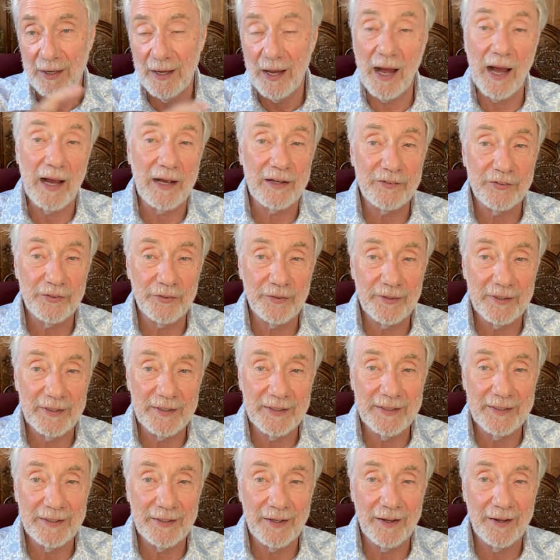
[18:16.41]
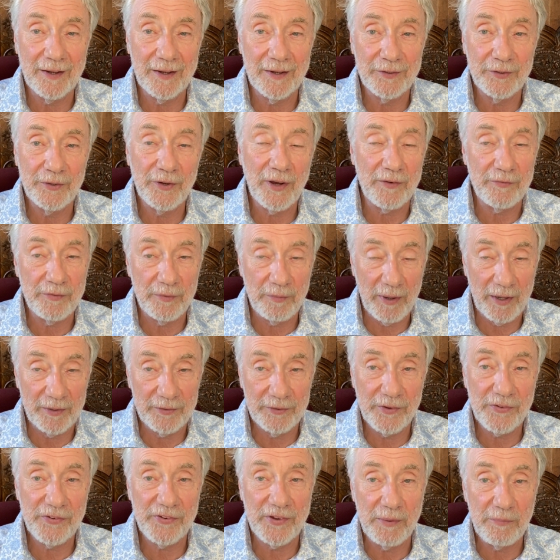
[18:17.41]
actually you have about
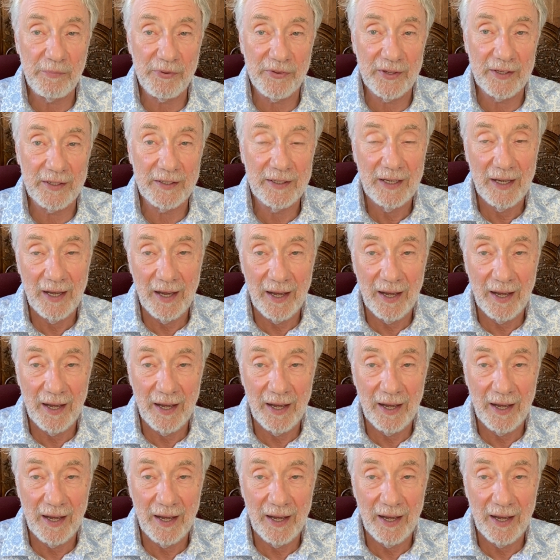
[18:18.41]
the same thing.